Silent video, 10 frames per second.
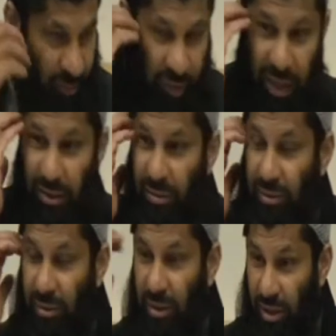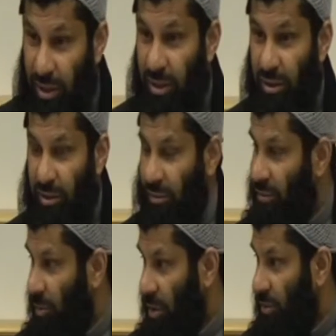That he,
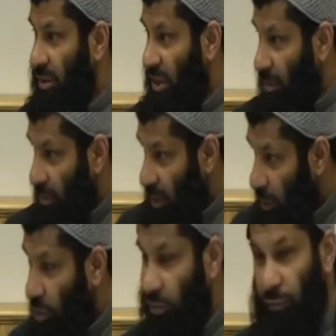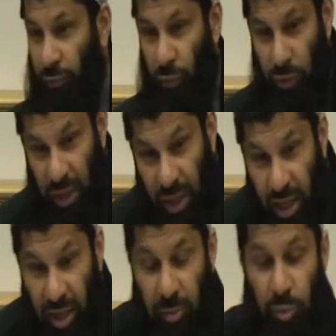Ibrahim Islam, he got the food
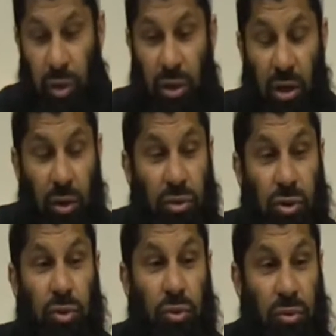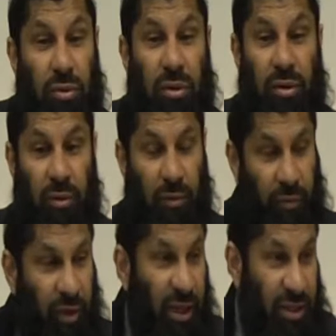and he put it close to
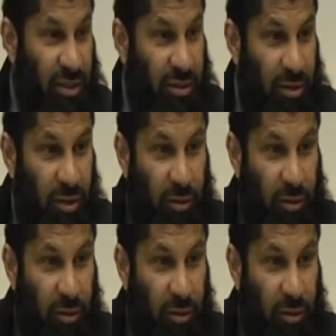the guest.